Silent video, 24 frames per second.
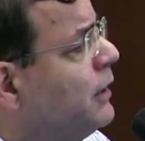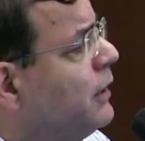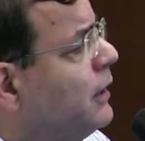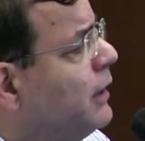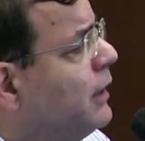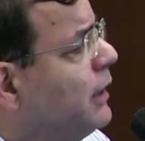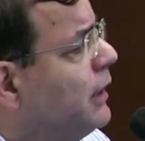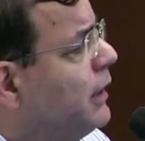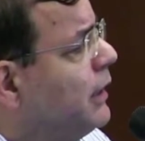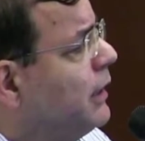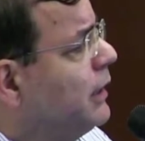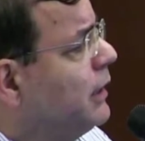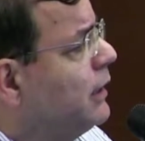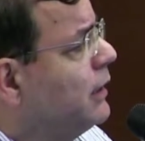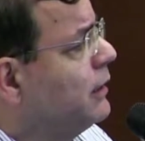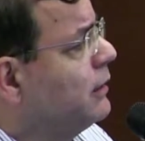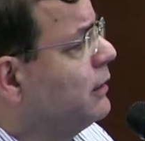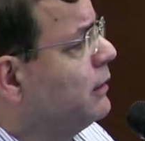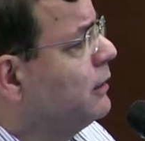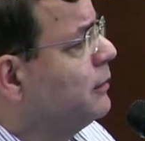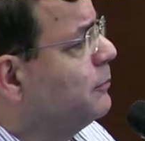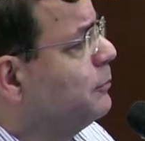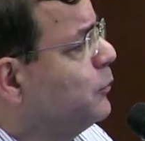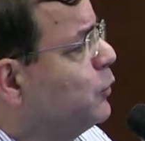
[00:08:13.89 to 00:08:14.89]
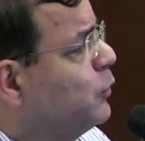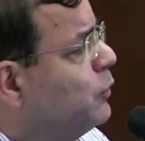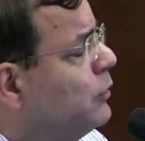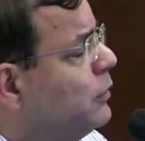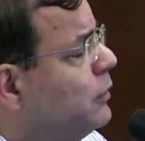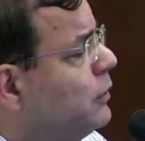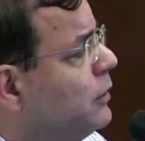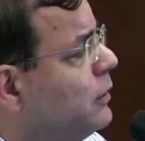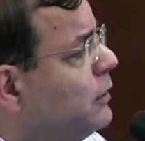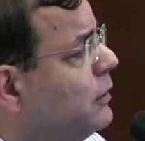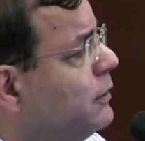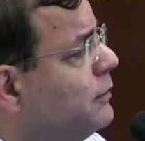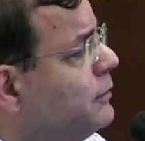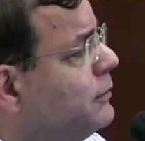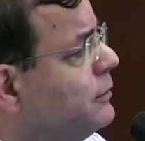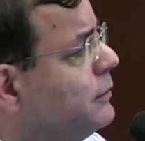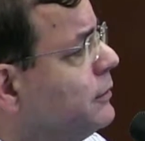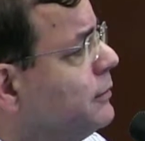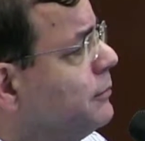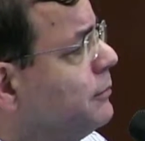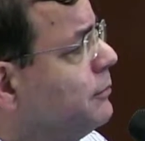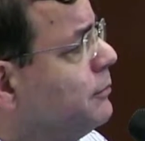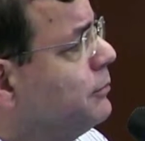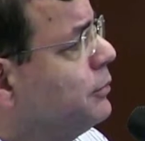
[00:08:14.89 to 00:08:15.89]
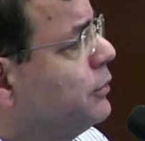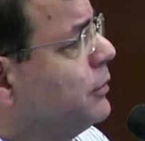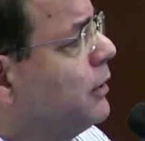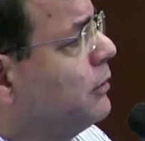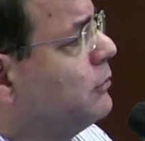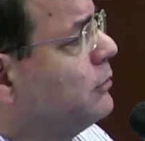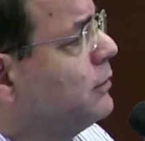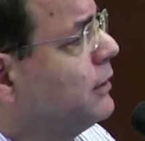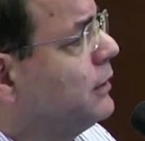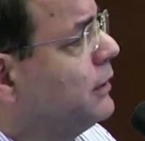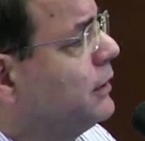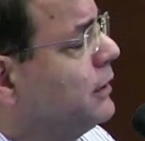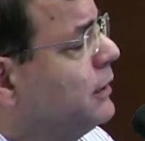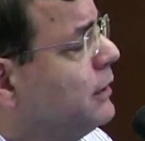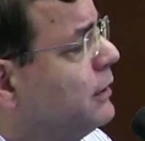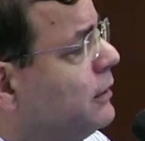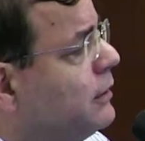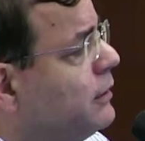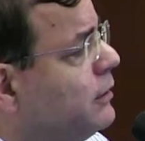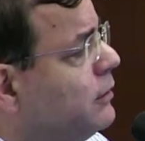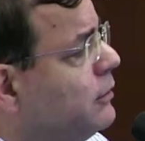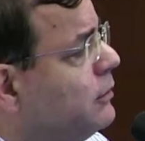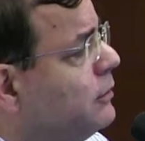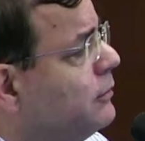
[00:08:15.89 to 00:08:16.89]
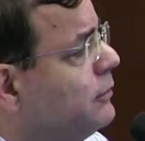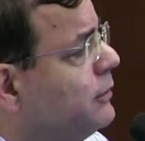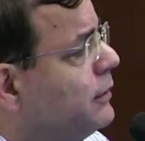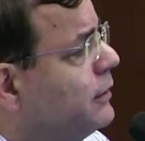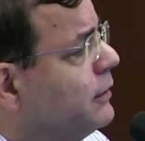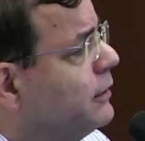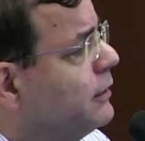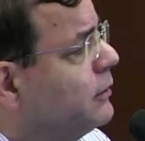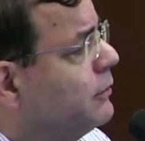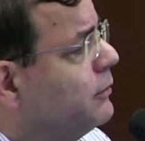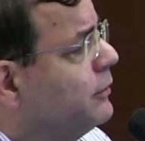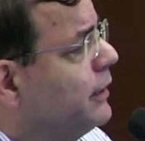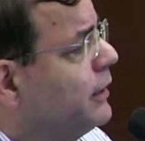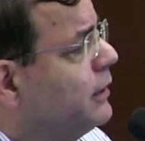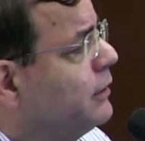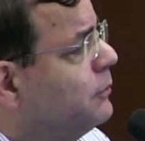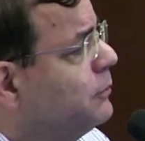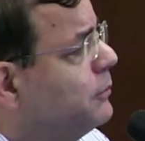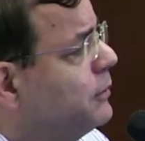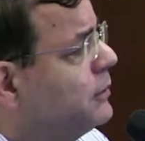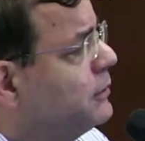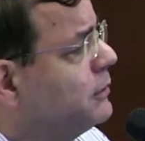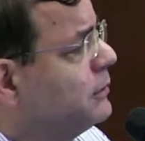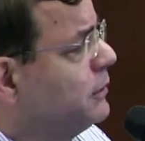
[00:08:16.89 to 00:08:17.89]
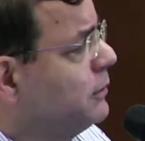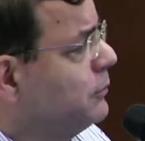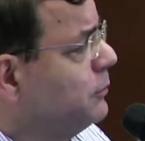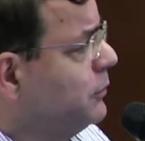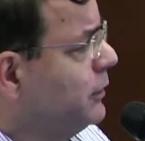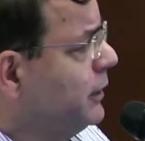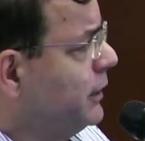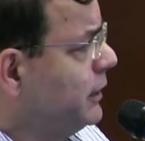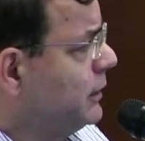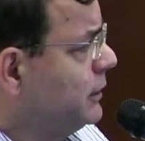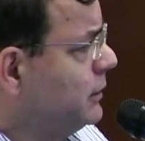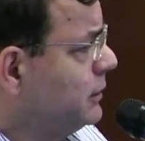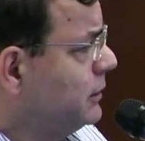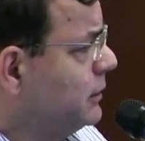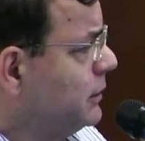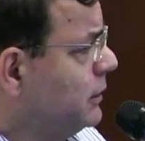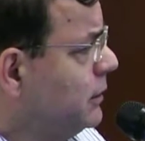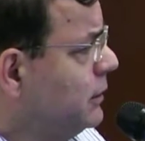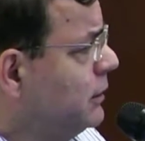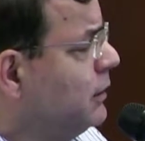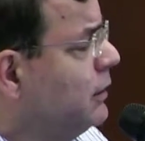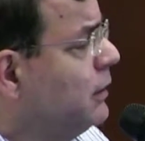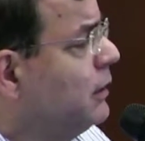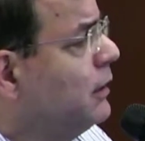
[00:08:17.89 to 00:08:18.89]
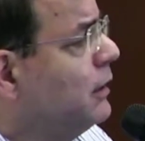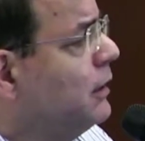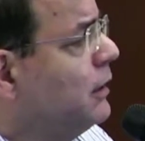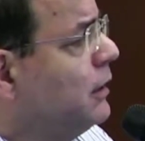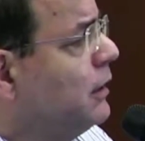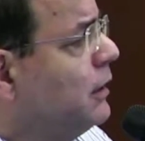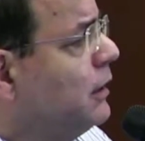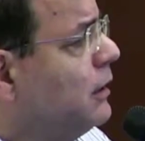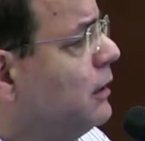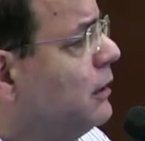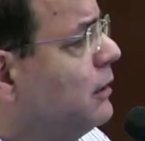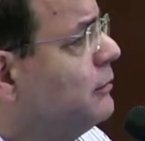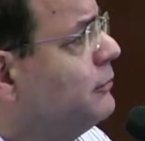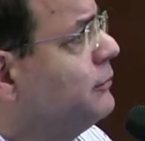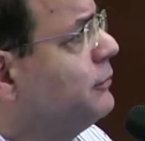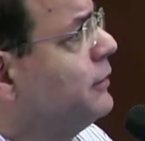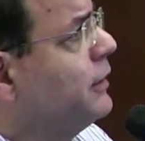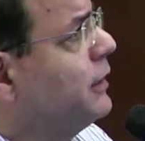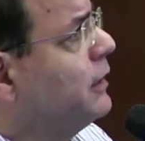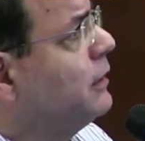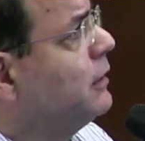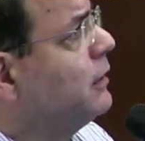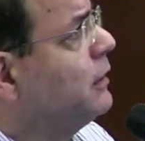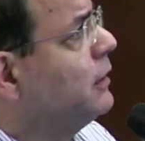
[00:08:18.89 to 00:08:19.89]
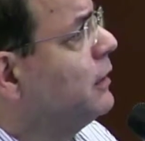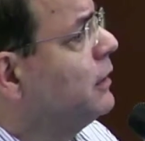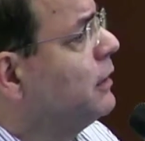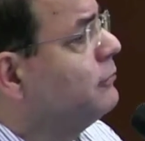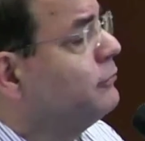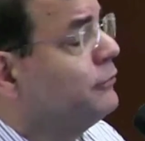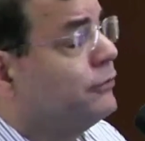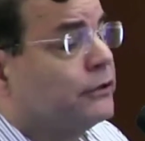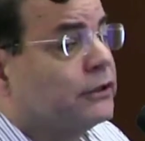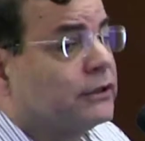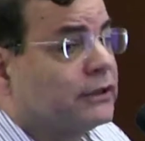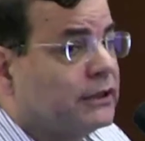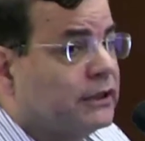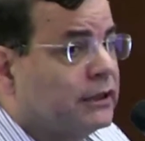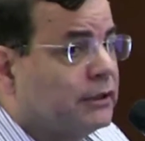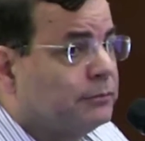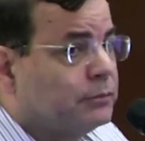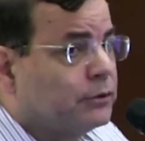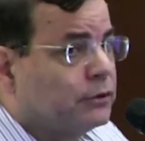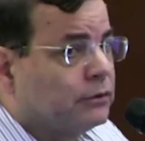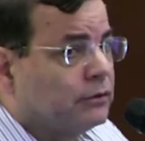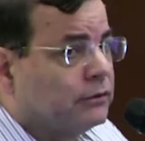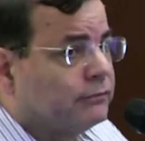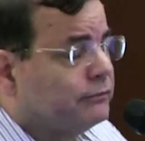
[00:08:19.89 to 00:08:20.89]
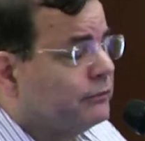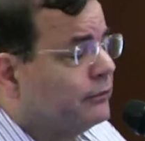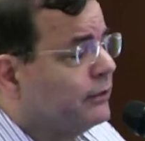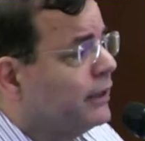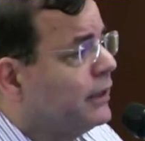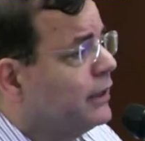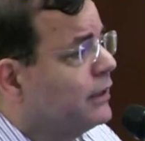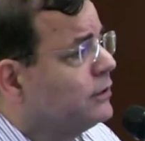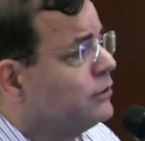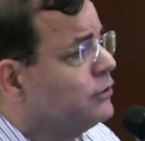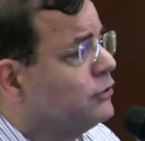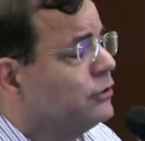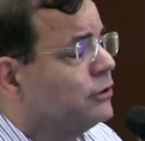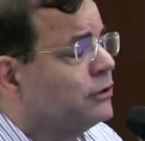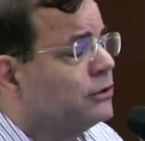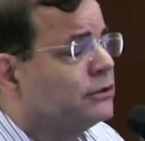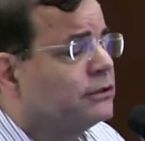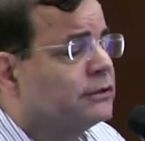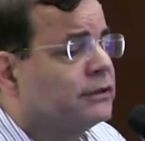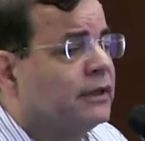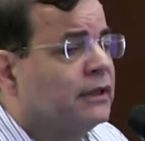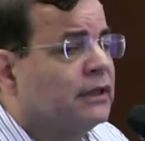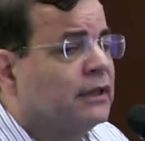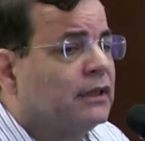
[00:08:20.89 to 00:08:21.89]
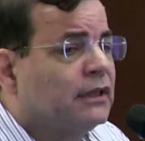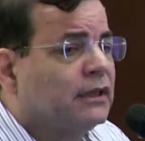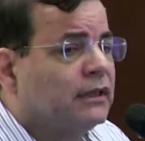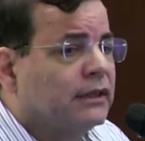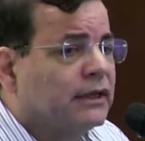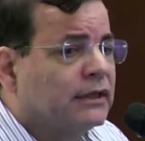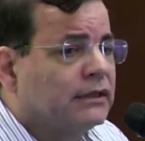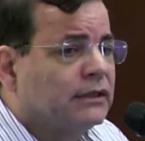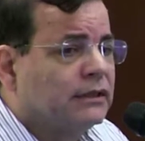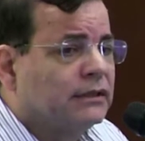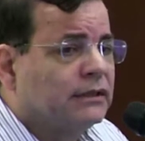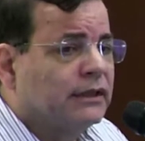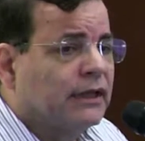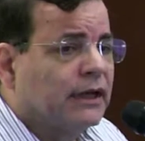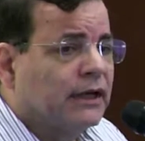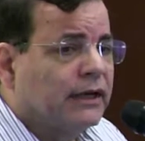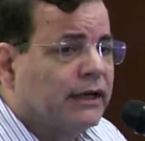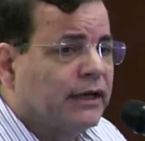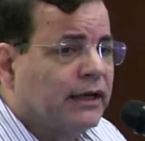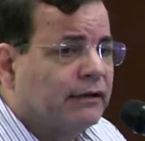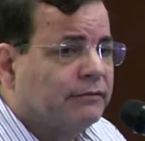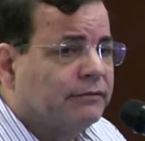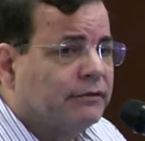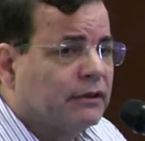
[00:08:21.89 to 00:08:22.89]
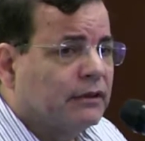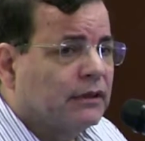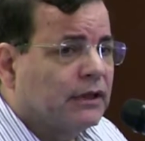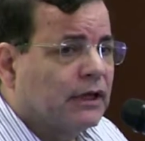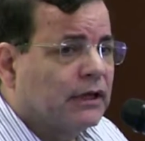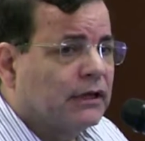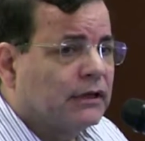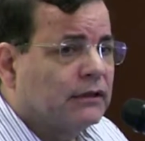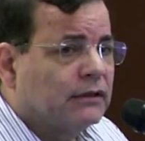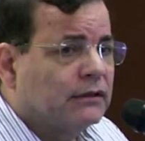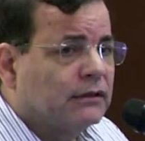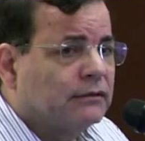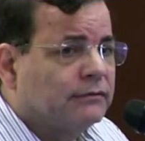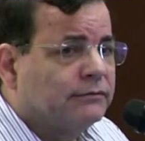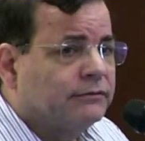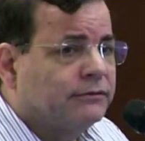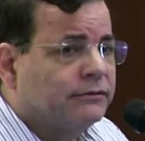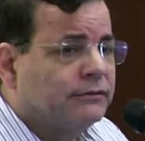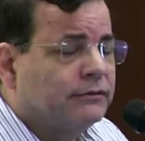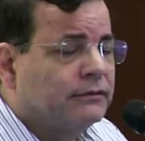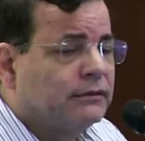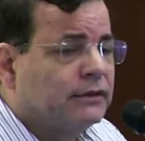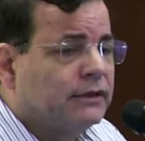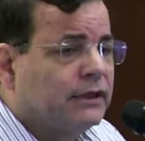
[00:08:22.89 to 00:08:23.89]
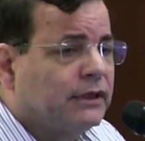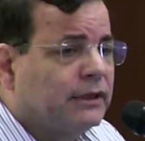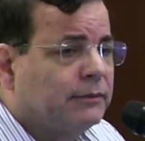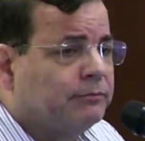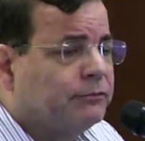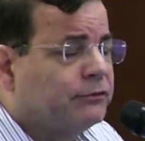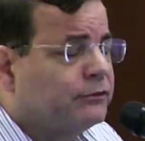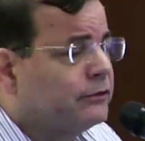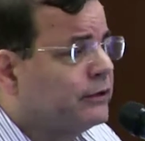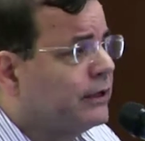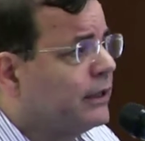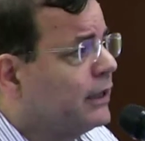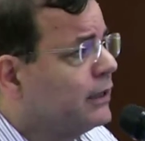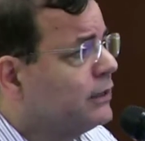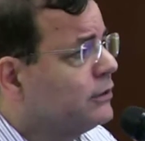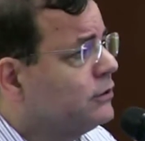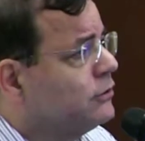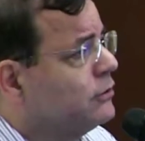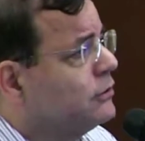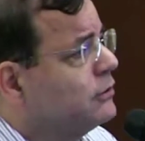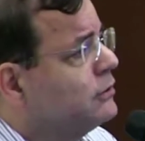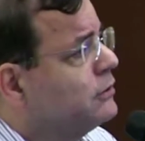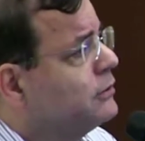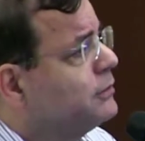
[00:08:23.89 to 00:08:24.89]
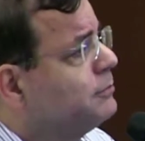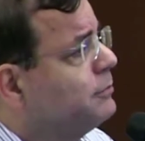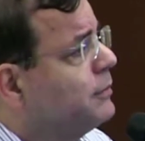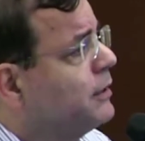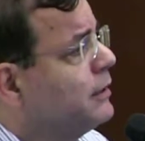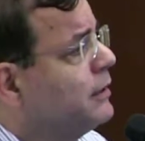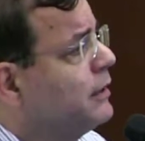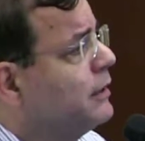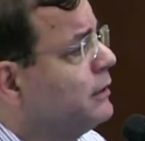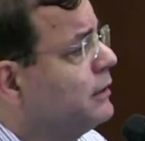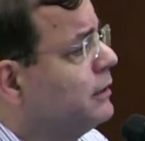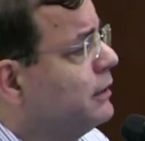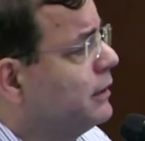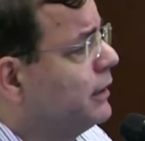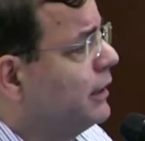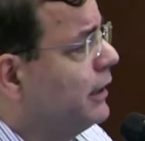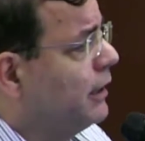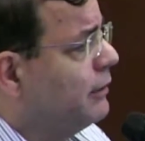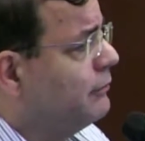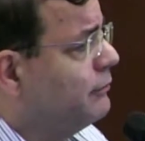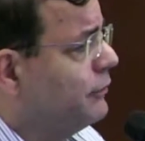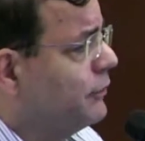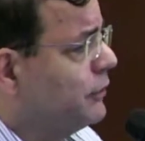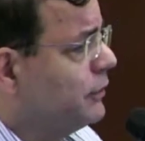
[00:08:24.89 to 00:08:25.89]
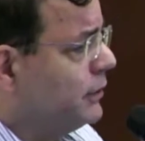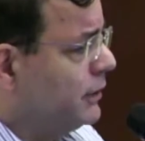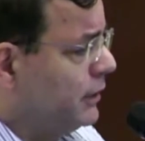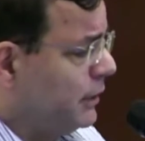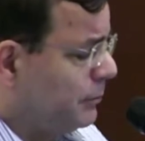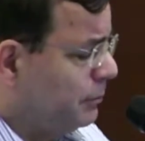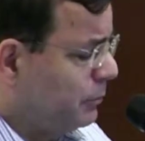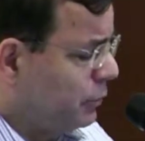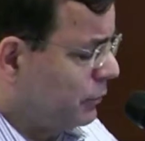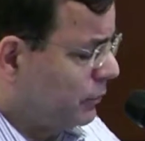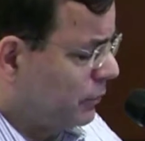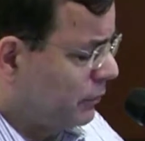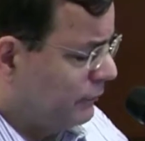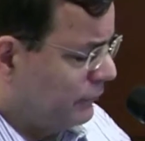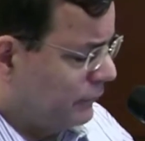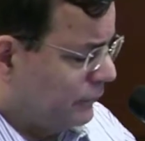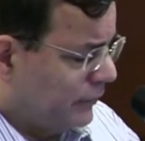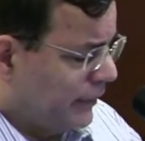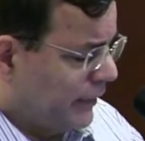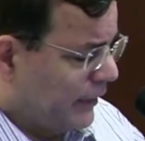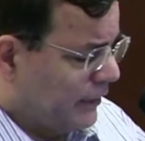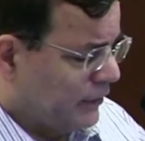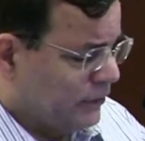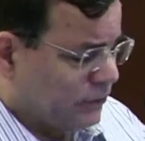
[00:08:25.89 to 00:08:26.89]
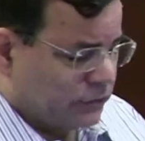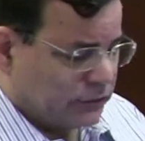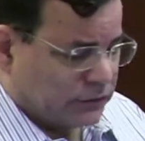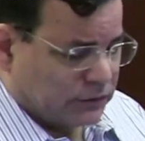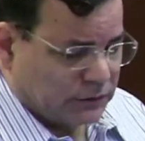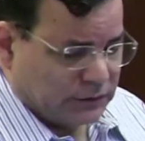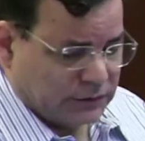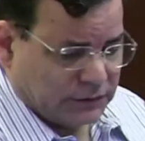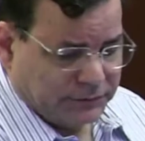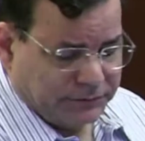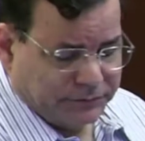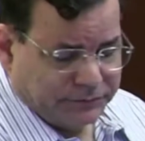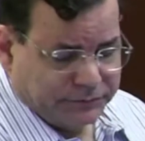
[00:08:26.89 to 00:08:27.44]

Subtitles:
and the more protein in the urine, the greater was the risk of vertebral fractures. They did not have a lot of hip fractures, but they did have vertebral fractures.